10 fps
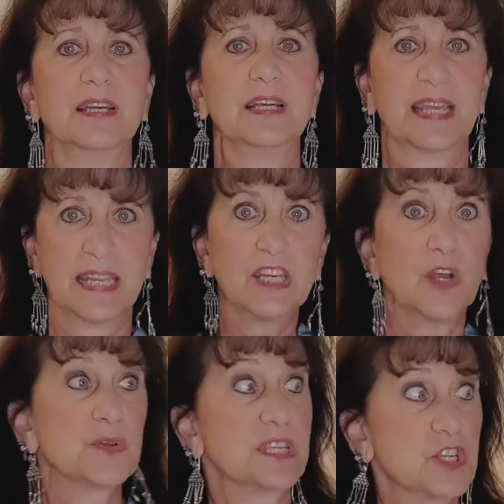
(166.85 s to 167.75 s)
Like he
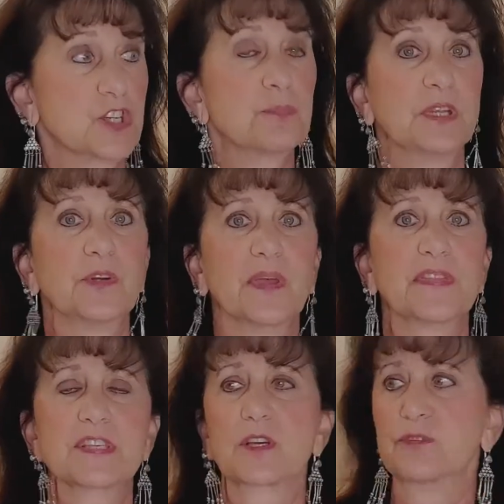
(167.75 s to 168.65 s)
knows he should be doing
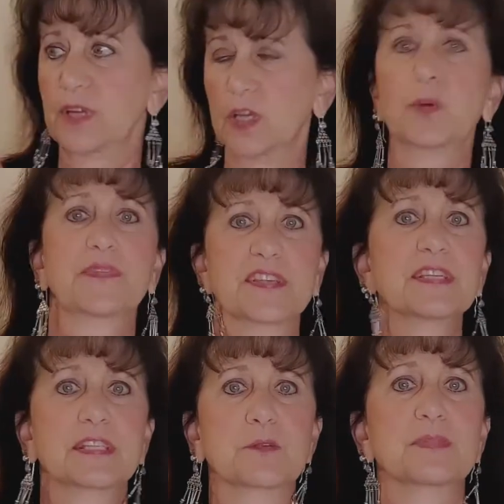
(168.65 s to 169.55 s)
this over here, but the
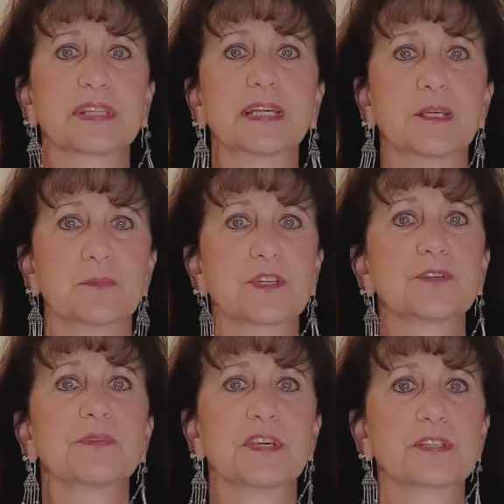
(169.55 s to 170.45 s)
systems lead him to do
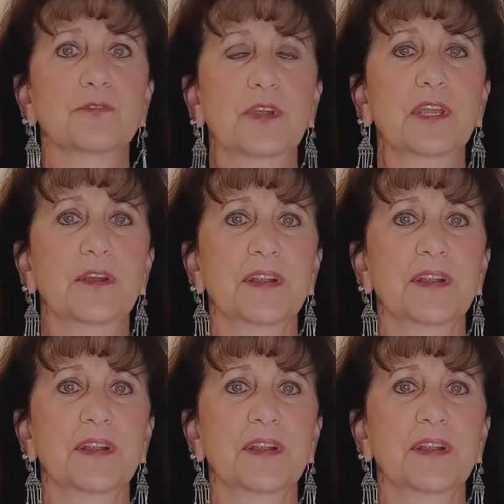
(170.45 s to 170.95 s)
this over here.